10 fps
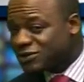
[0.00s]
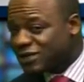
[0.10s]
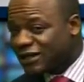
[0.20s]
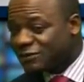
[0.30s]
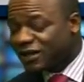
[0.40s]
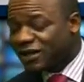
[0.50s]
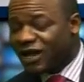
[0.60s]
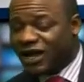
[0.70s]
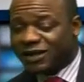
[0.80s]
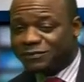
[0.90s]
us an email
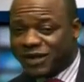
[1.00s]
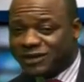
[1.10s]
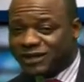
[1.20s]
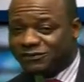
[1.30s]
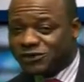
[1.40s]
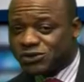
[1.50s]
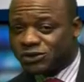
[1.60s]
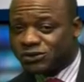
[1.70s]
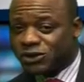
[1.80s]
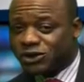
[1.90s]
at
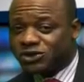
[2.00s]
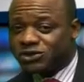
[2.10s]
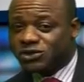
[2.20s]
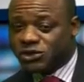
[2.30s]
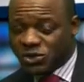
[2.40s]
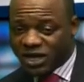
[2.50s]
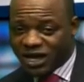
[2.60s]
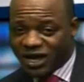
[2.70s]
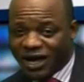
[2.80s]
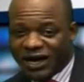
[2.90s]

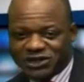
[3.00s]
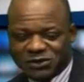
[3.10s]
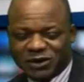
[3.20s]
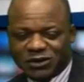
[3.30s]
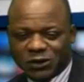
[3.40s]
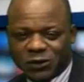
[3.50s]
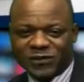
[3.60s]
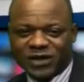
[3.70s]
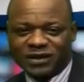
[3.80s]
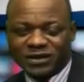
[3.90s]
bentelevisionuk@gmail.com.
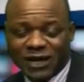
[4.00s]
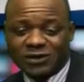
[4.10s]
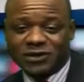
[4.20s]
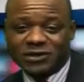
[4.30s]
Dialogue